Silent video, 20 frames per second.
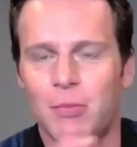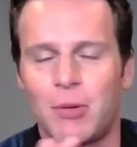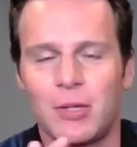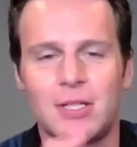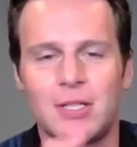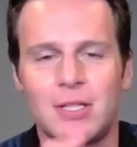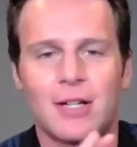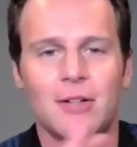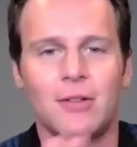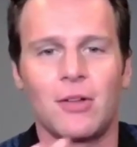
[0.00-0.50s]

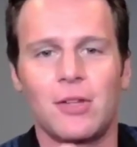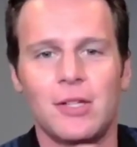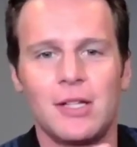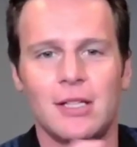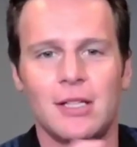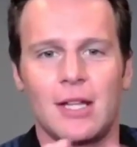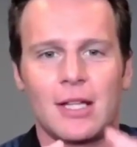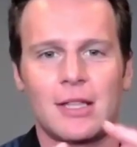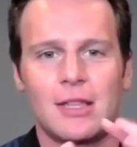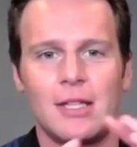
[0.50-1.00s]

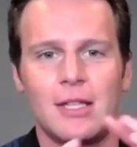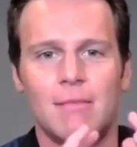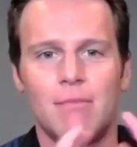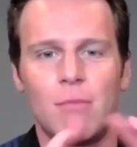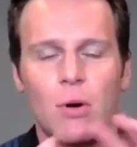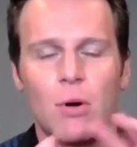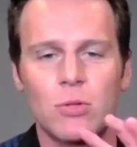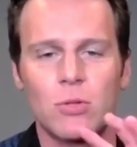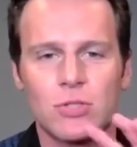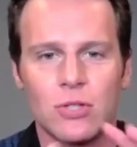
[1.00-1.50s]
particularly in like the
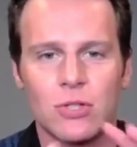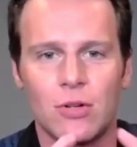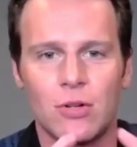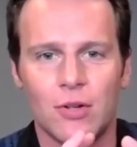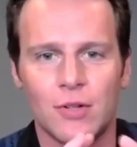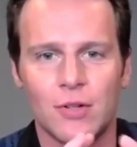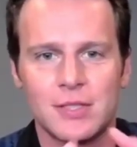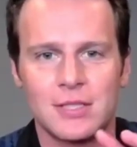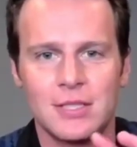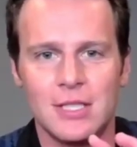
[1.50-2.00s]

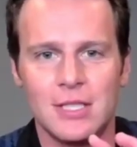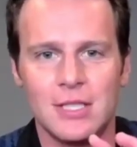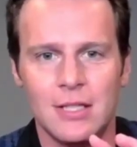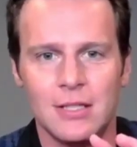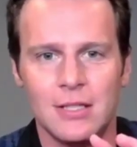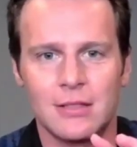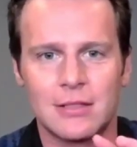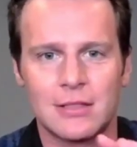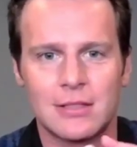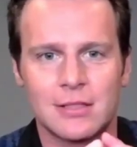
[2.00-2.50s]
emotional
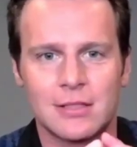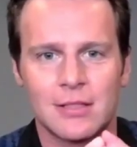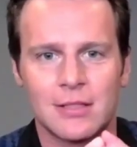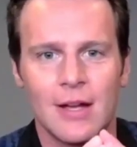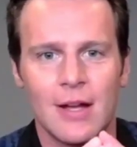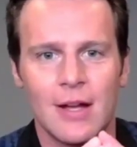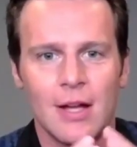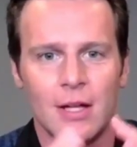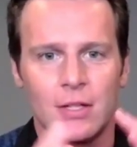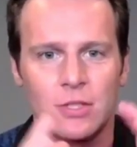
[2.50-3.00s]
scenes,
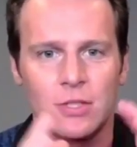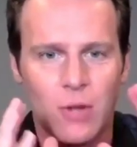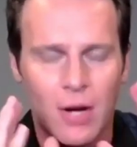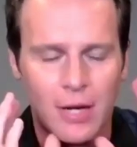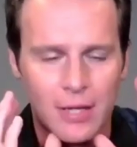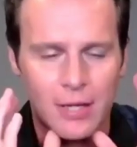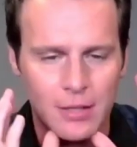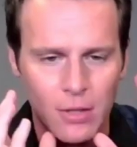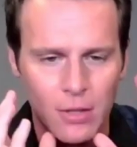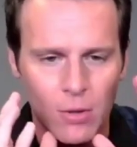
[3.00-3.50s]

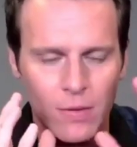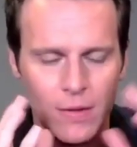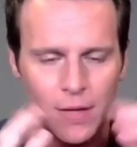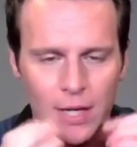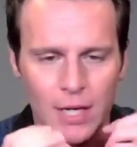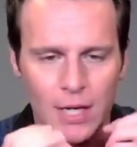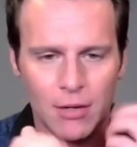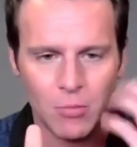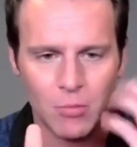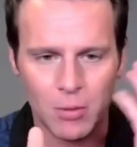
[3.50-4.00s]
trying to go
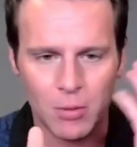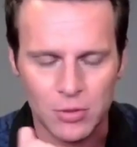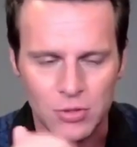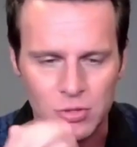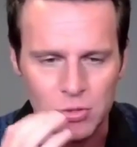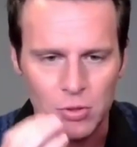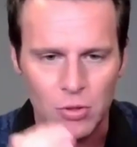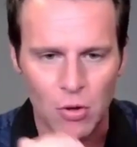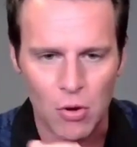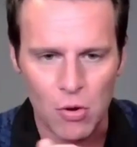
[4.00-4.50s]
there, and we would
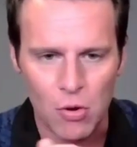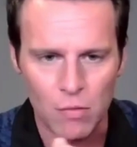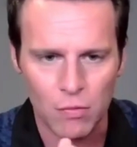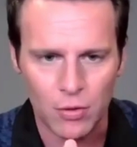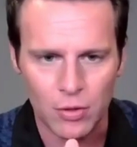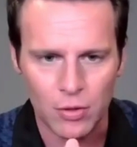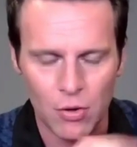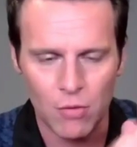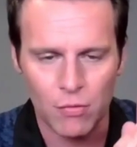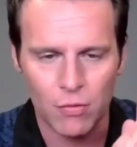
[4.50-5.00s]
do it
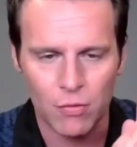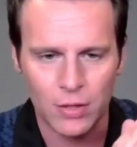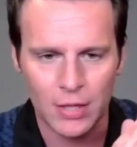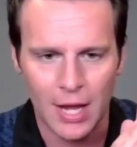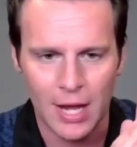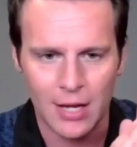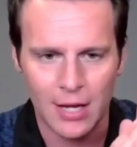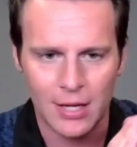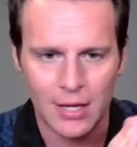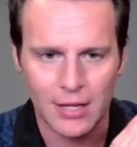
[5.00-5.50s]
over and over
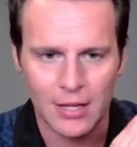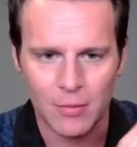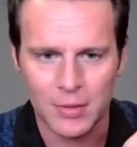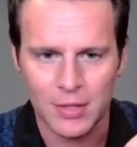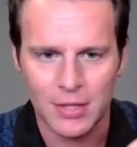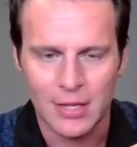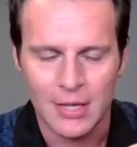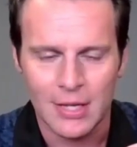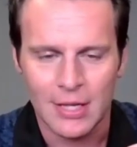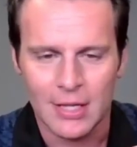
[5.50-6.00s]
again, and he
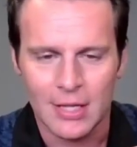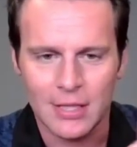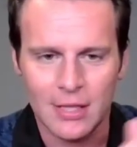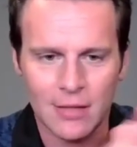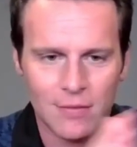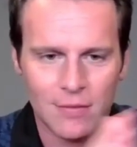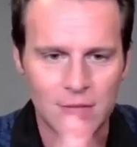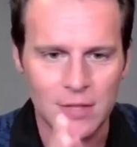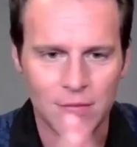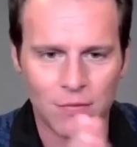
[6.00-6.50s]
would
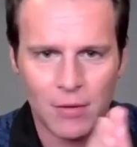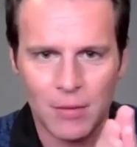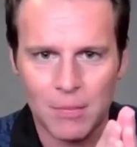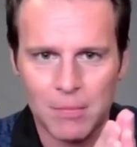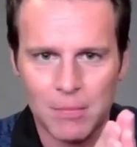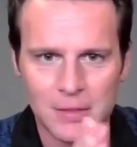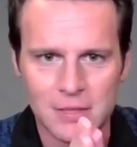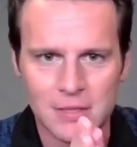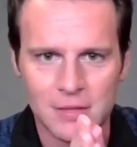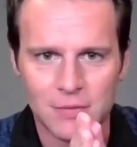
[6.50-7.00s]
give
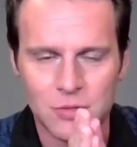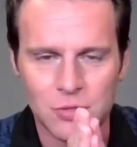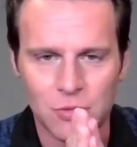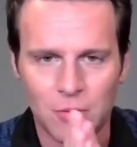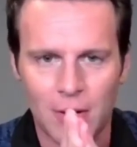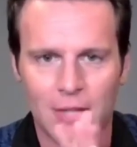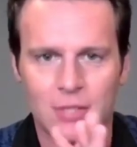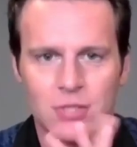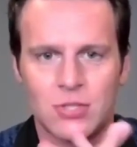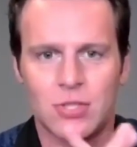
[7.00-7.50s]
different bits of
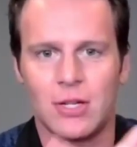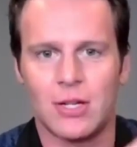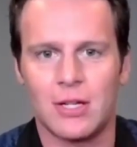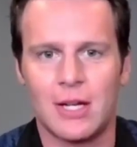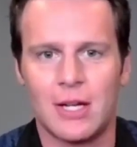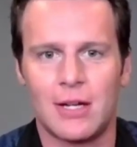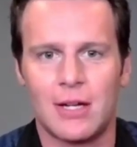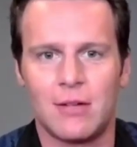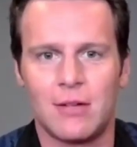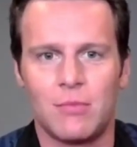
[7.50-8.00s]

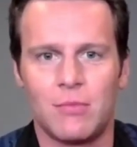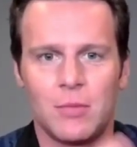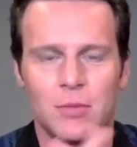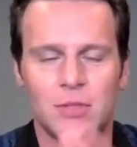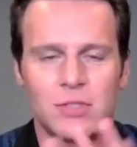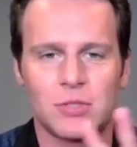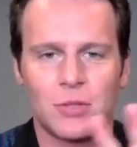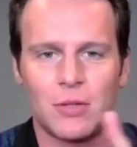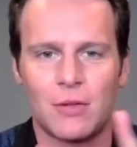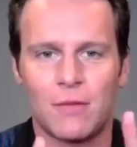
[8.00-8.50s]
direction, and we
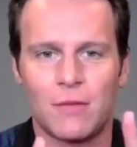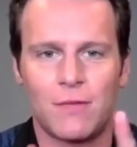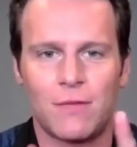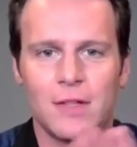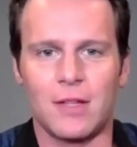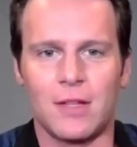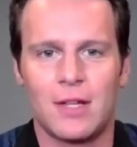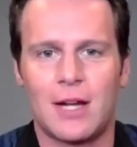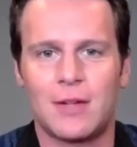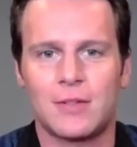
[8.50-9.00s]
would sort of
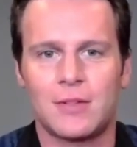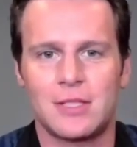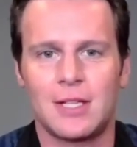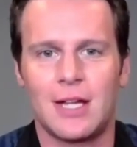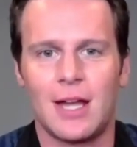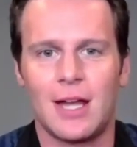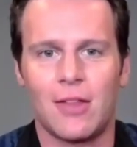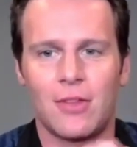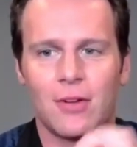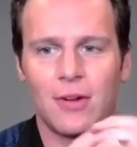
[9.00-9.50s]
feel it out
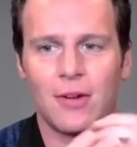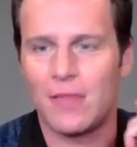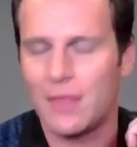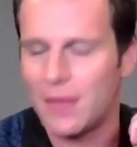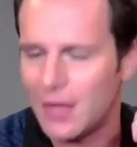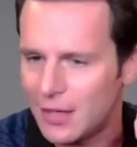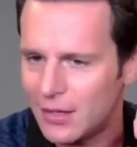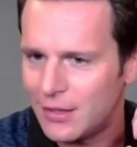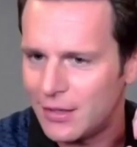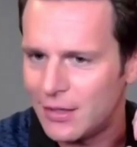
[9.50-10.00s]
together, and
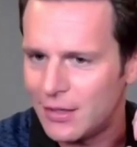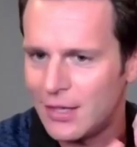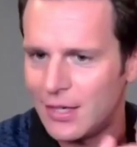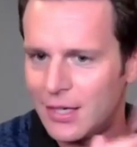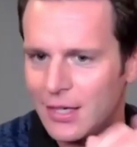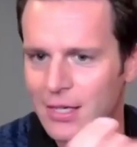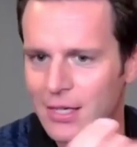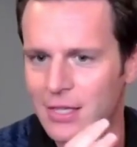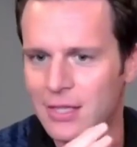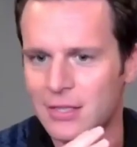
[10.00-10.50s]
then
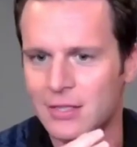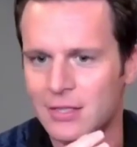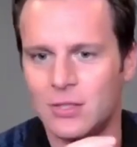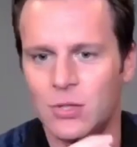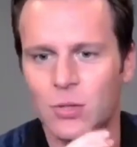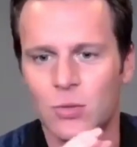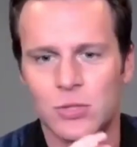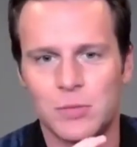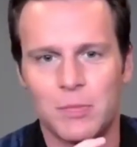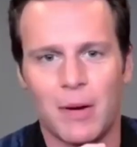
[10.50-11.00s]
his
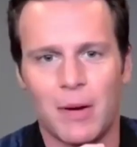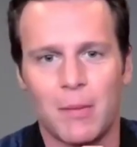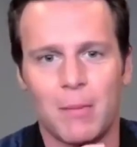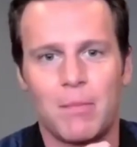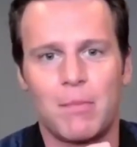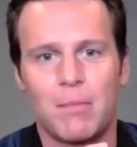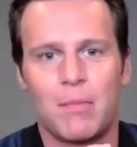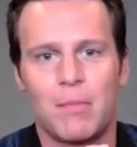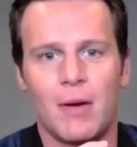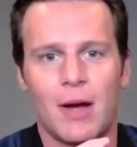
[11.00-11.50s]
goosebump
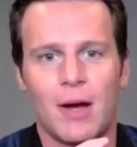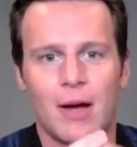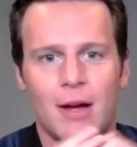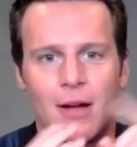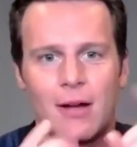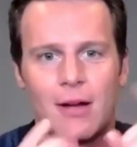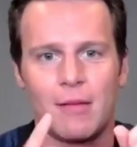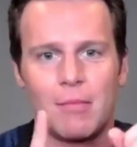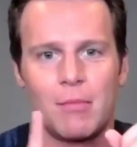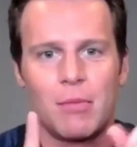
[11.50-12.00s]

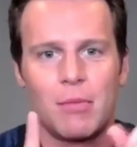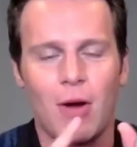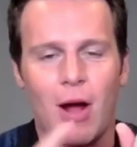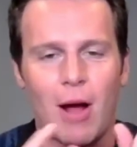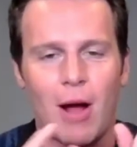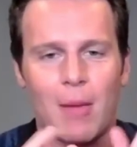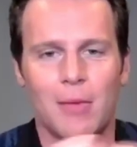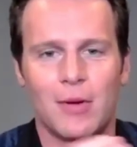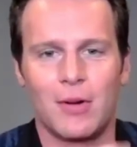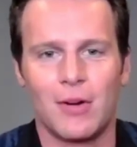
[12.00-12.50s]

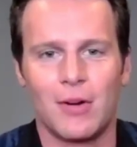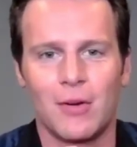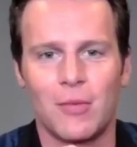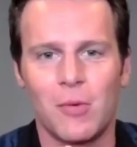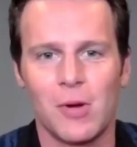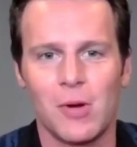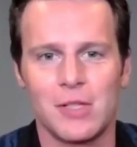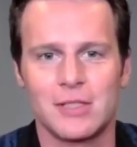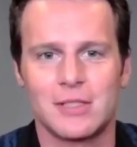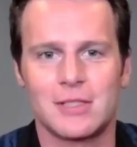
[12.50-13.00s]
barometer
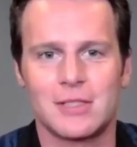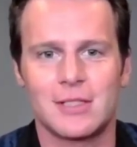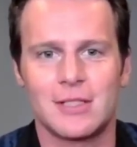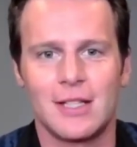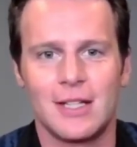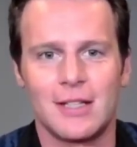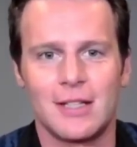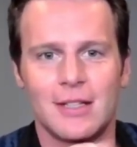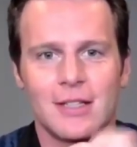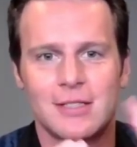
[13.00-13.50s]
was
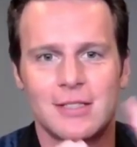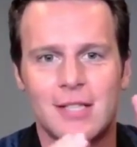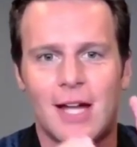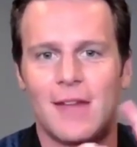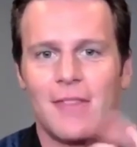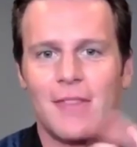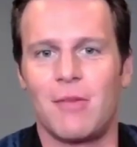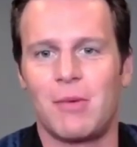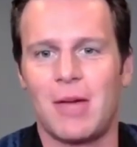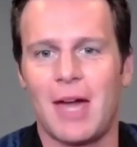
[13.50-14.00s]
the
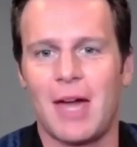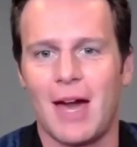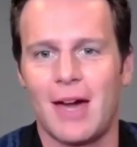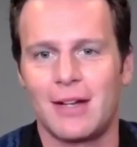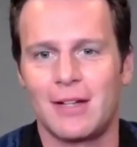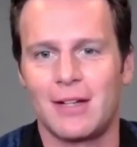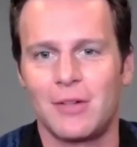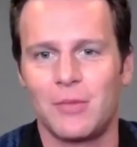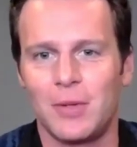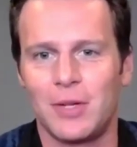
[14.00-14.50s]
sign that we had
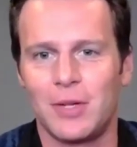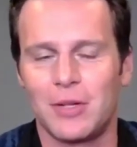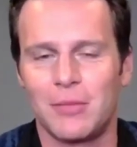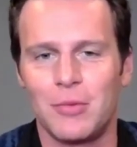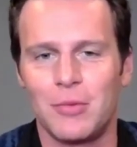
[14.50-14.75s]
it and we could